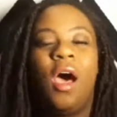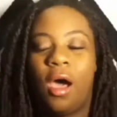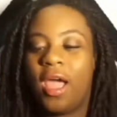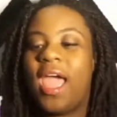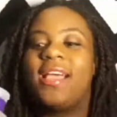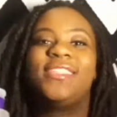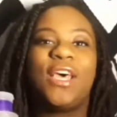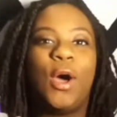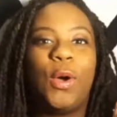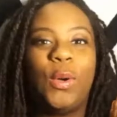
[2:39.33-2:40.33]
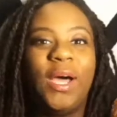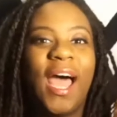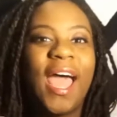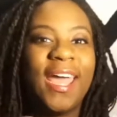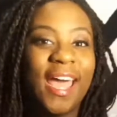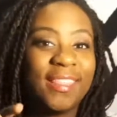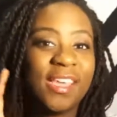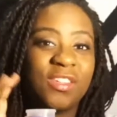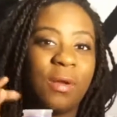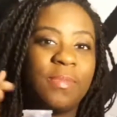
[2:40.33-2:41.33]
Okay, so I got
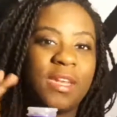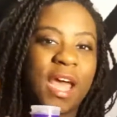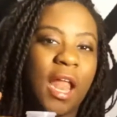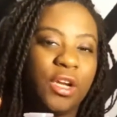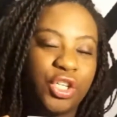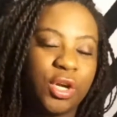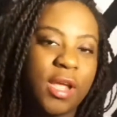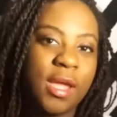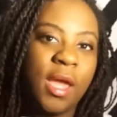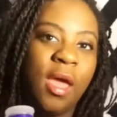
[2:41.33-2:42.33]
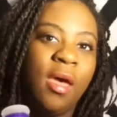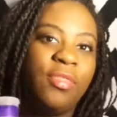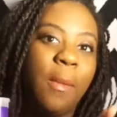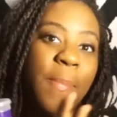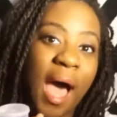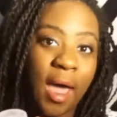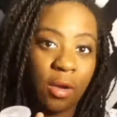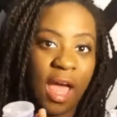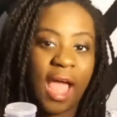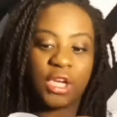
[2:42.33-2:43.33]
this from the Dollar Tree, the
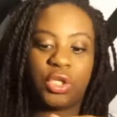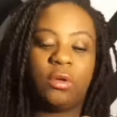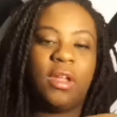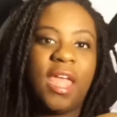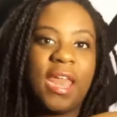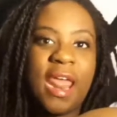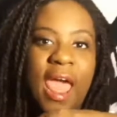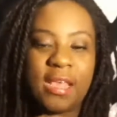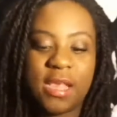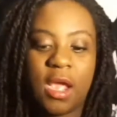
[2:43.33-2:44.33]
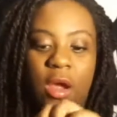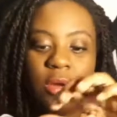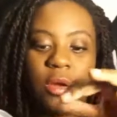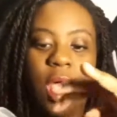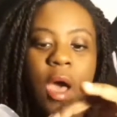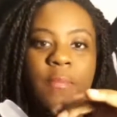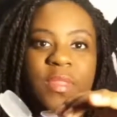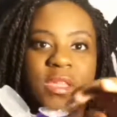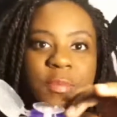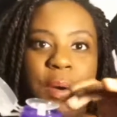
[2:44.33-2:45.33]
bottle actually, and it has like
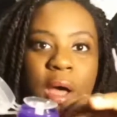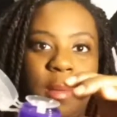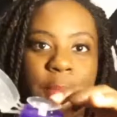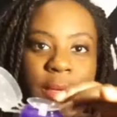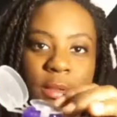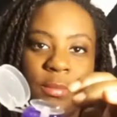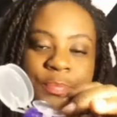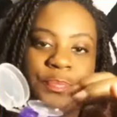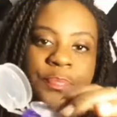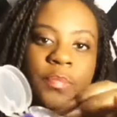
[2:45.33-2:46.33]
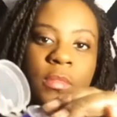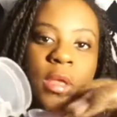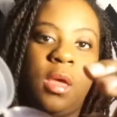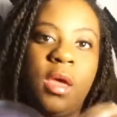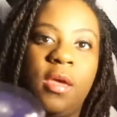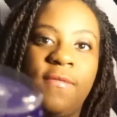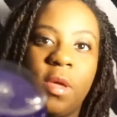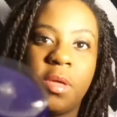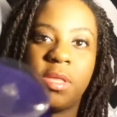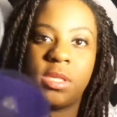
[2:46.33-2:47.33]
this pump, if
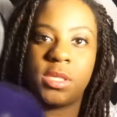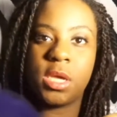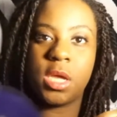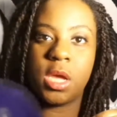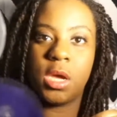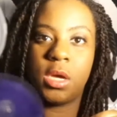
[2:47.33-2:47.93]
you can see.